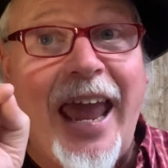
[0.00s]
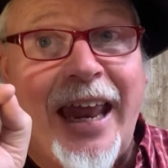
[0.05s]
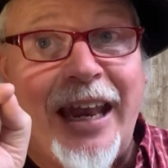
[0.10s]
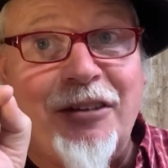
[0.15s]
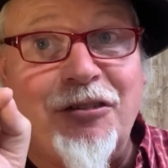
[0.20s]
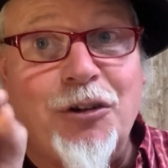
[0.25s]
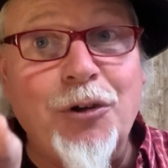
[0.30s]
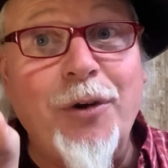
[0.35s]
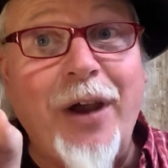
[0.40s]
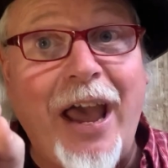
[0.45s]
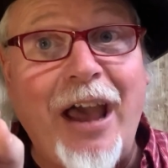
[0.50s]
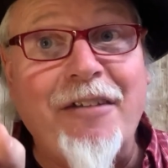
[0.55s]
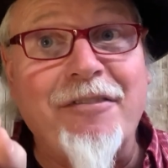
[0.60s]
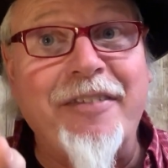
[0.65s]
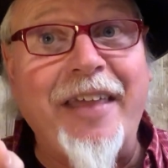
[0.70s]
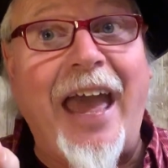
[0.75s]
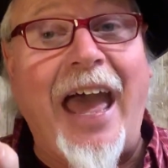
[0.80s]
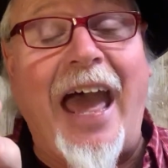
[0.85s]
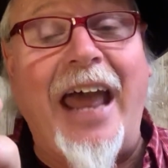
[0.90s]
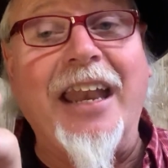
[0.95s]
And if you have
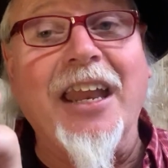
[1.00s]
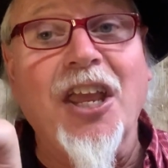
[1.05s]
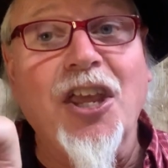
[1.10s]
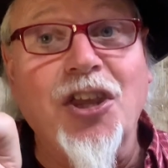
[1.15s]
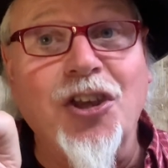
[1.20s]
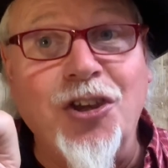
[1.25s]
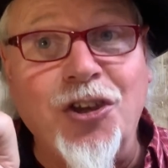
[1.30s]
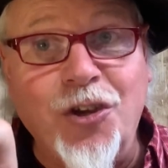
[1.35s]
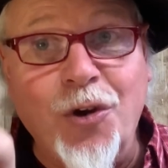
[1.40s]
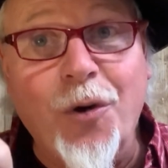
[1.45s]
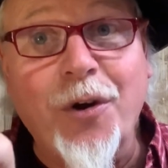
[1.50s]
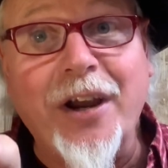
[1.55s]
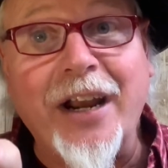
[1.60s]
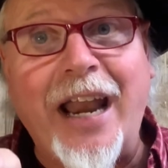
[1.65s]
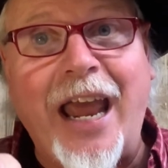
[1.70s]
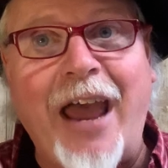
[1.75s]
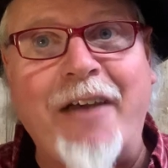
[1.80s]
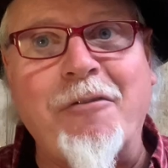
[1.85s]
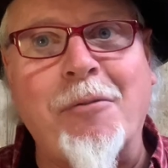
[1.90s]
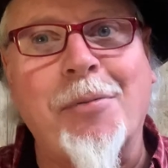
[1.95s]
that, you're
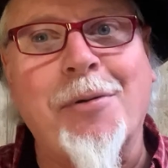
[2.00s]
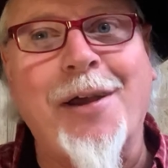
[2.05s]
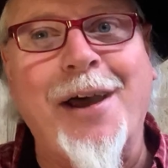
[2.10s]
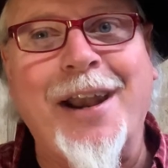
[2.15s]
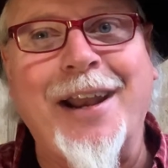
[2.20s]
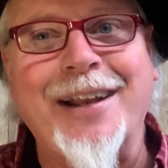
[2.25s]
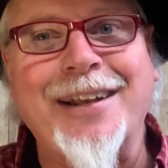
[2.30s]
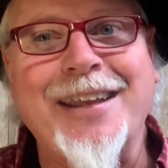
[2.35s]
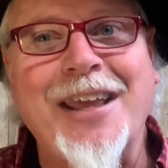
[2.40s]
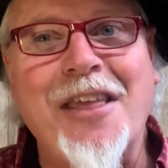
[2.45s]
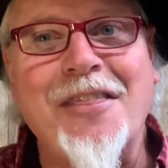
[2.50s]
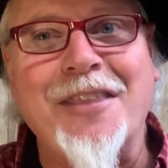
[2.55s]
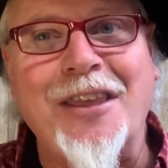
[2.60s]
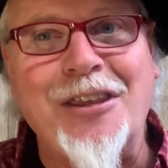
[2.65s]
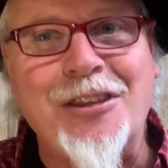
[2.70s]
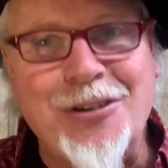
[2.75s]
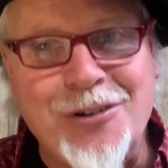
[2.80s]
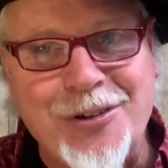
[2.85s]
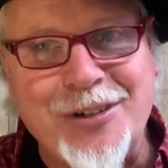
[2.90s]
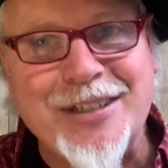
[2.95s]
going to have a product
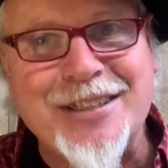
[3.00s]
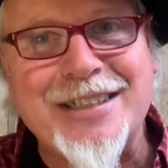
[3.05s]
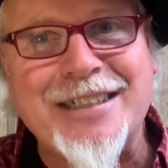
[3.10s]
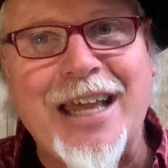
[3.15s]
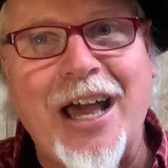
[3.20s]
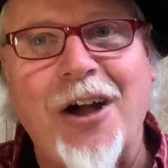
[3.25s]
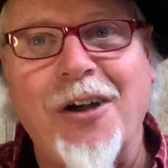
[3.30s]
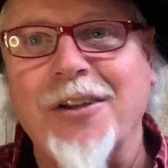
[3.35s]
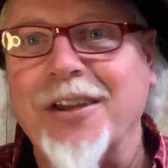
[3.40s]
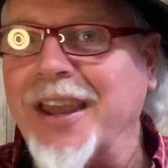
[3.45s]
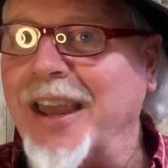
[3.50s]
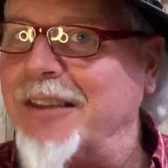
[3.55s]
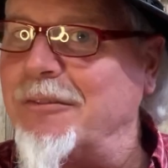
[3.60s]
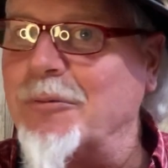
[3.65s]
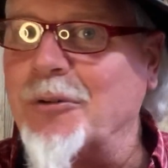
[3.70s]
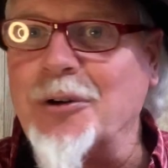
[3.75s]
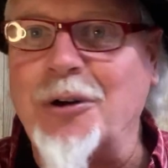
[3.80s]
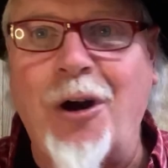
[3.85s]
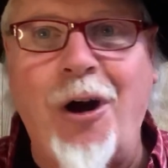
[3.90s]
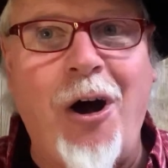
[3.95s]
that you can sell.
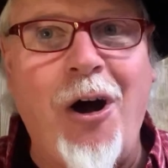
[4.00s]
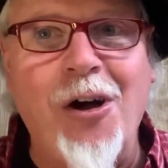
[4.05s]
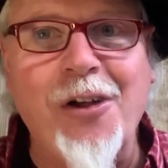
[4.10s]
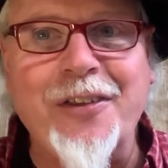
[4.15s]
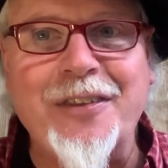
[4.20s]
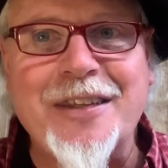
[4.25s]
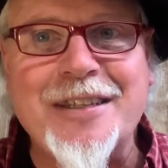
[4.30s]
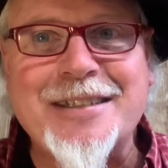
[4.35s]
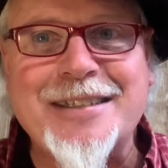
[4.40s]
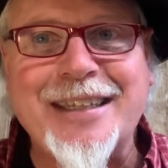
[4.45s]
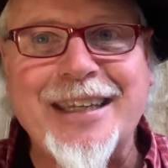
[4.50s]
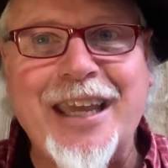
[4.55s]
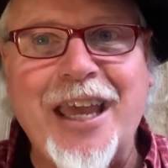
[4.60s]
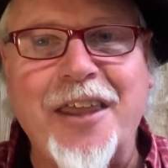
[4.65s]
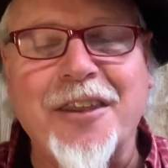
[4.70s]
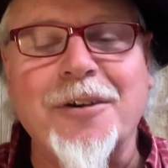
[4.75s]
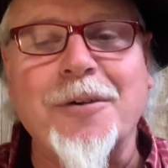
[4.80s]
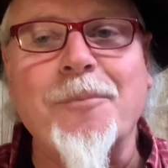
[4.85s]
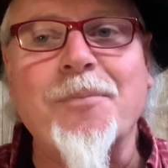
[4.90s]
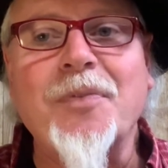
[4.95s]
And we're all in this
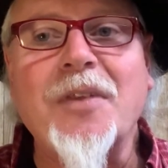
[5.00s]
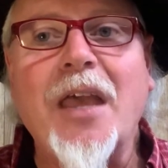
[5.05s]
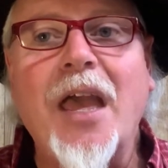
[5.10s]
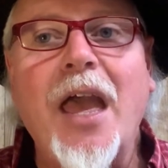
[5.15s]
together.